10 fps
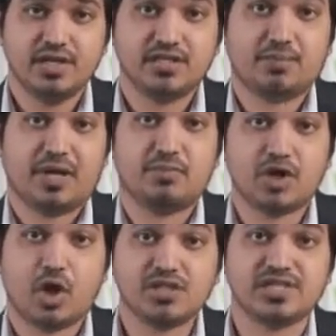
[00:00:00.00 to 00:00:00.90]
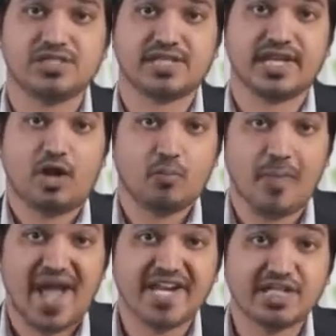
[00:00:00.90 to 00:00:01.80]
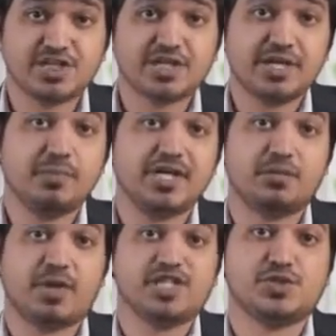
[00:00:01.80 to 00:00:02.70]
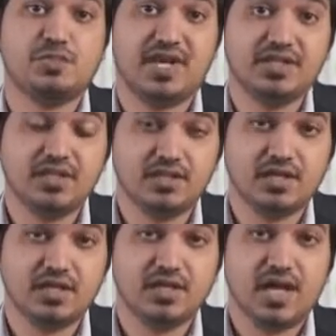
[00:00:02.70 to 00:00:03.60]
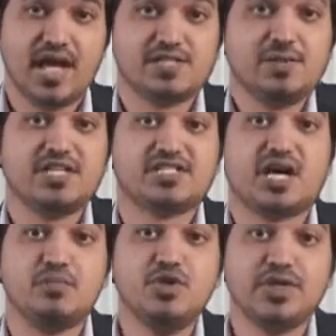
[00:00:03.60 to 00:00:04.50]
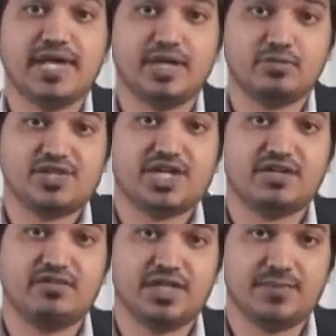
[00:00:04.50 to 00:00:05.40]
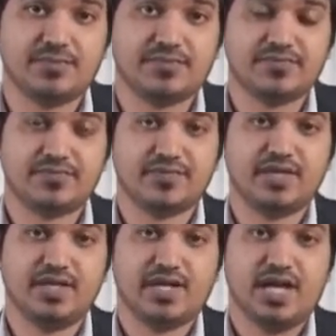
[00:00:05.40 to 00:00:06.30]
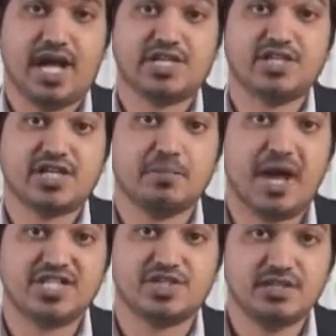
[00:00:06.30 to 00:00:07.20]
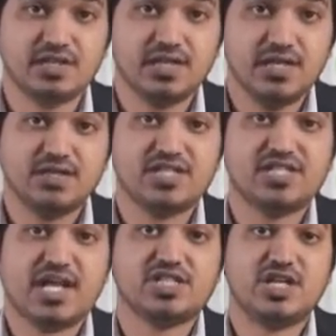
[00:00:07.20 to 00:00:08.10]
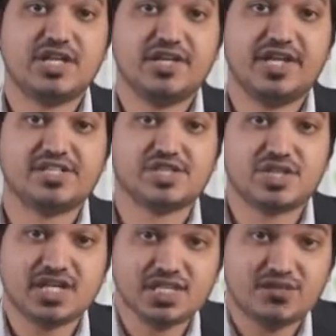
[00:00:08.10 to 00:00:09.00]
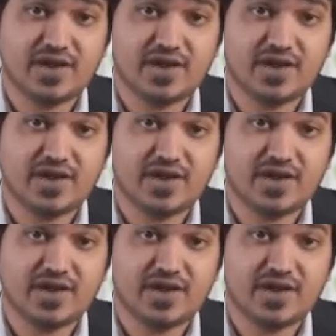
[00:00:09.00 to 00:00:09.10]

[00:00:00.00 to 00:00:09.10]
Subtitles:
the pulmonologist can now manage treatment much better as well as communicate objectively. As you can imagine, this naturally creates trust